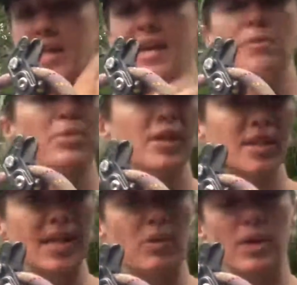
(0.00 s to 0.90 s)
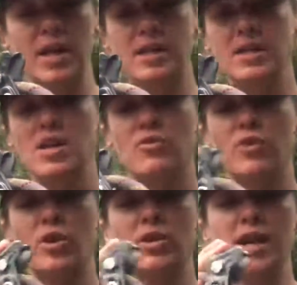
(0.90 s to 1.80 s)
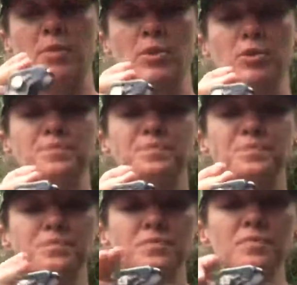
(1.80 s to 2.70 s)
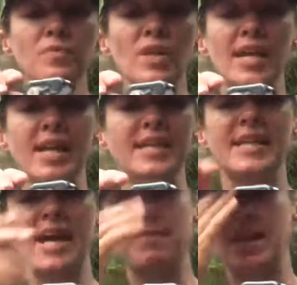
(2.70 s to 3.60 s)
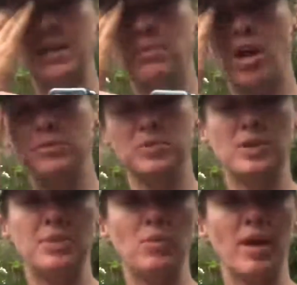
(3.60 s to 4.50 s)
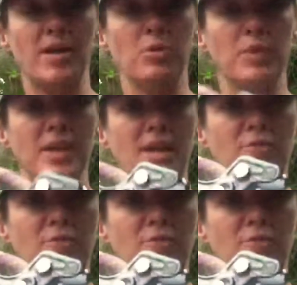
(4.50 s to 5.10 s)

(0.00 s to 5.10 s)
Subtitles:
and I'm pretty lightweight for a climber, and I didn't have any problems with it being wide open. And